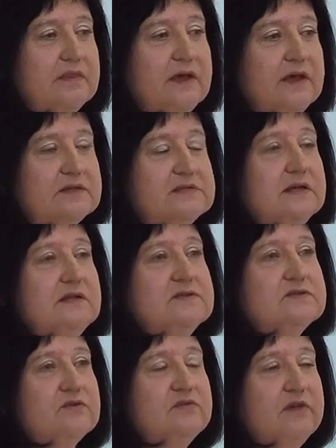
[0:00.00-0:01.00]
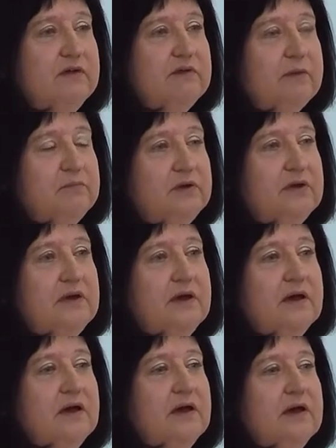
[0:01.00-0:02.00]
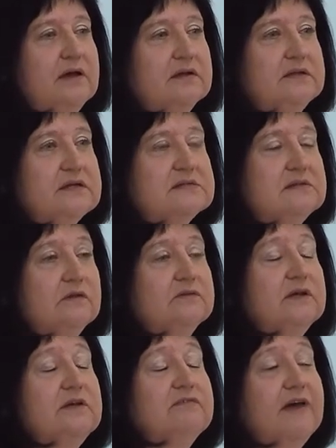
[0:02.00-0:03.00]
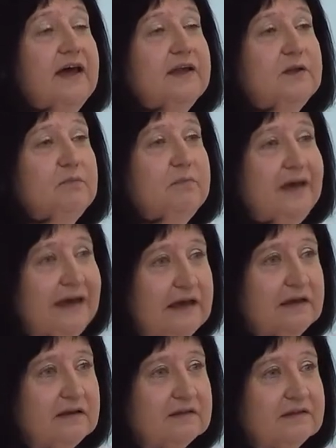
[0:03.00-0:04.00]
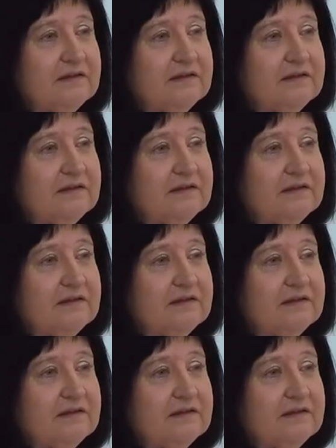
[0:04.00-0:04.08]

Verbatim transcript: the cell therapy does not give any pain.